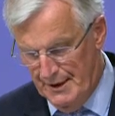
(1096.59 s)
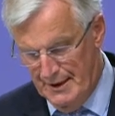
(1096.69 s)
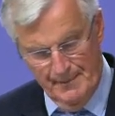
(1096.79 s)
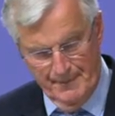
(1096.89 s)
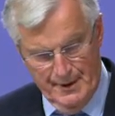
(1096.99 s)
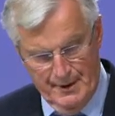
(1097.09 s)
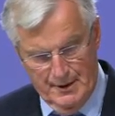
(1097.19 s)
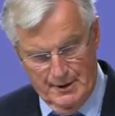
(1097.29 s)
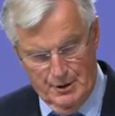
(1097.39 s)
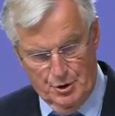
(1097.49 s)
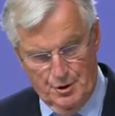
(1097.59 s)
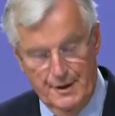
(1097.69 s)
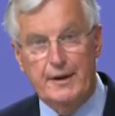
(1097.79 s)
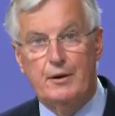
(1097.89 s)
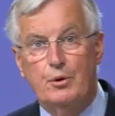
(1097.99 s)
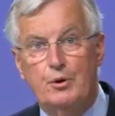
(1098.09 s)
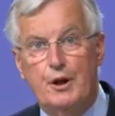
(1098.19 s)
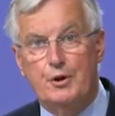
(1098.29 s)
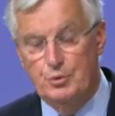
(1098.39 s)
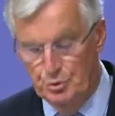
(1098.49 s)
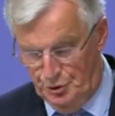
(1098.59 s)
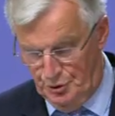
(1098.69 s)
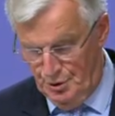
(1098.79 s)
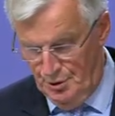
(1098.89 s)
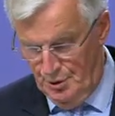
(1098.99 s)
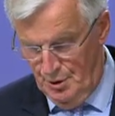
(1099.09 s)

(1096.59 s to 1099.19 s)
and we intend to remain like that.